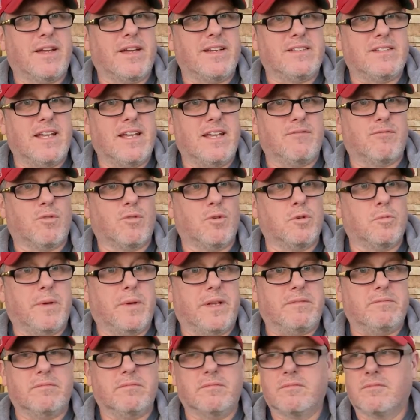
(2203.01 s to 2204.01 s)
Like Dave
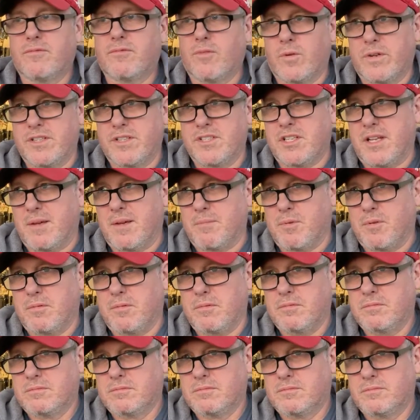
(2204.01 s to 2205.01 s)
Rubin, for example.
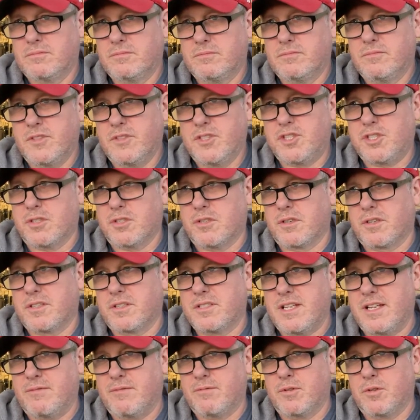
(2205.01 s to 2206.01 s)
Sure,
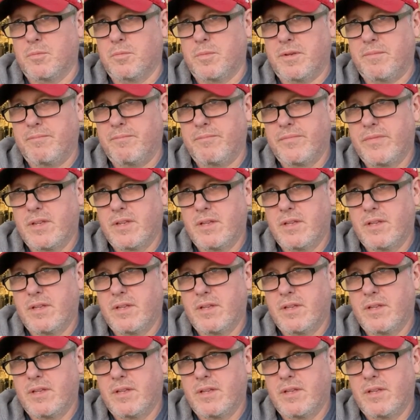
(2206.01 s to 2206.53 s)
Dave Rubin.